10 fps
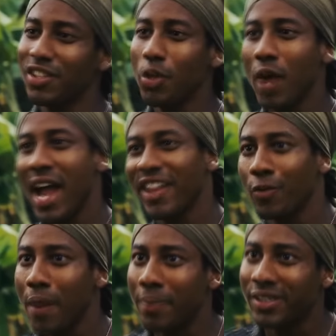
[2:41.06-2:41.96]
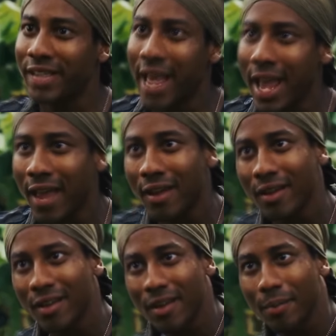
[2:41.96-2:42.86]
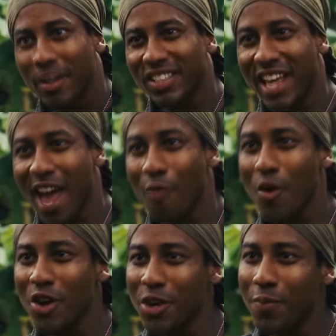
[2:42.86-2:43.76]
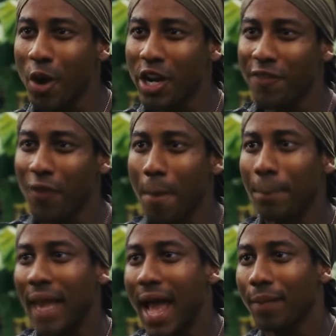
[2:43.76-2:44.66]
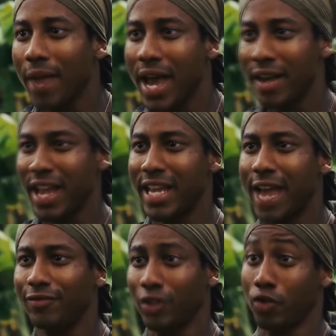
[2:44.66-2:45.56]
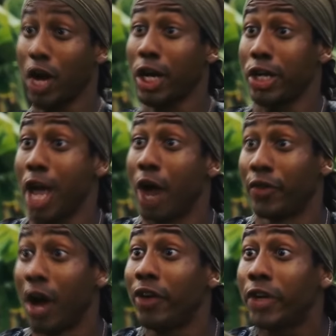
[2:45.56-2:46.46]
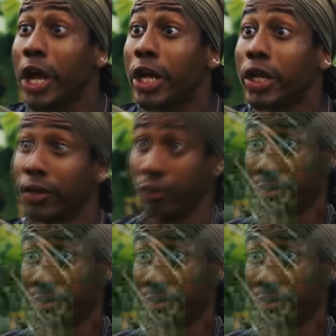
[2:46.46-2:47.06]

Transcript: I just knew I had to represent. Because they had one good part in for a black man, they gave it to Crocodile Dundee.